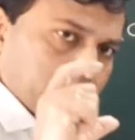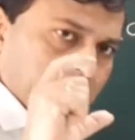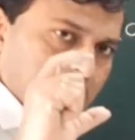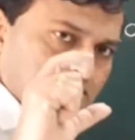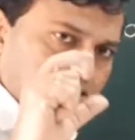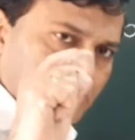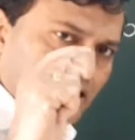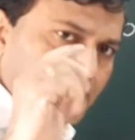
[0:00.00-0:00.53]

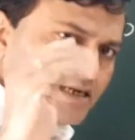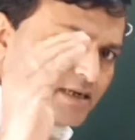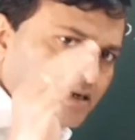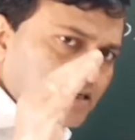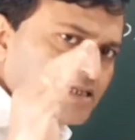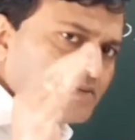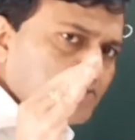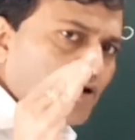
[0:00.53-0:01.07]

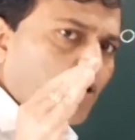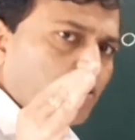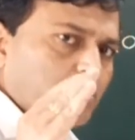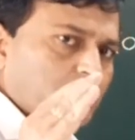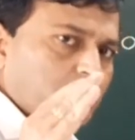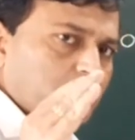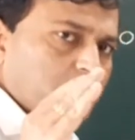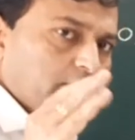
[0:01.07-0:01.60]
slightly small
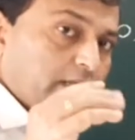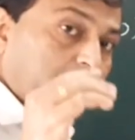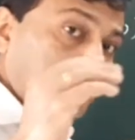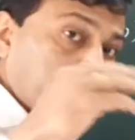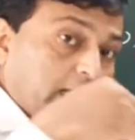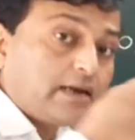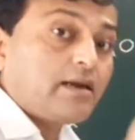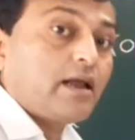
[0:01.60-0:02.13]
than
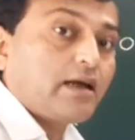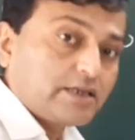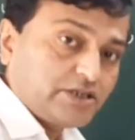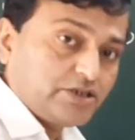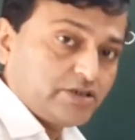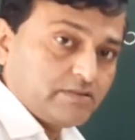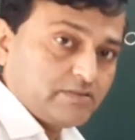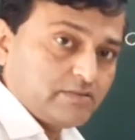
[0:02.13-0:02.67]
that
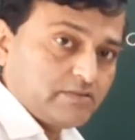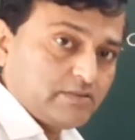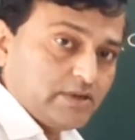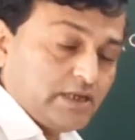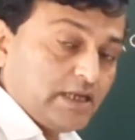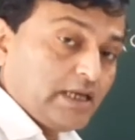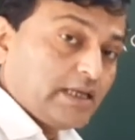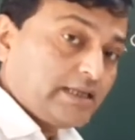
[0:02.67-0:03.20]
large,
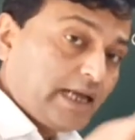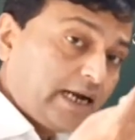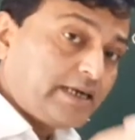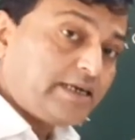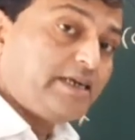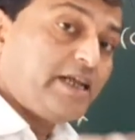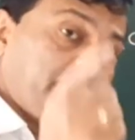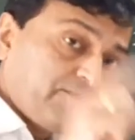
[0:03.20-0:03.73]

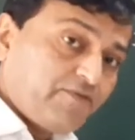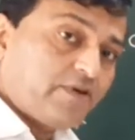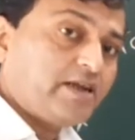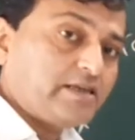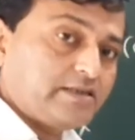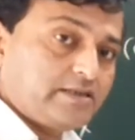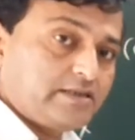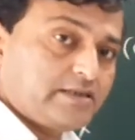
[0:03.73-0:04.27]
that
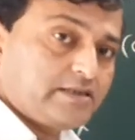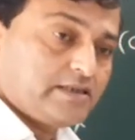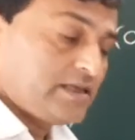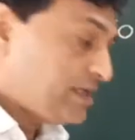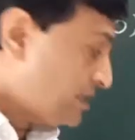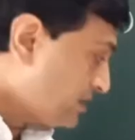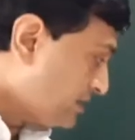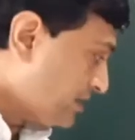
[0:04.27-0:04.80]
difference
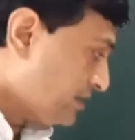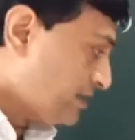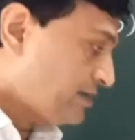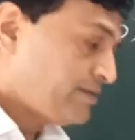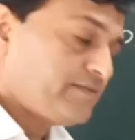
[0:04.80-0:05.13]
is dA,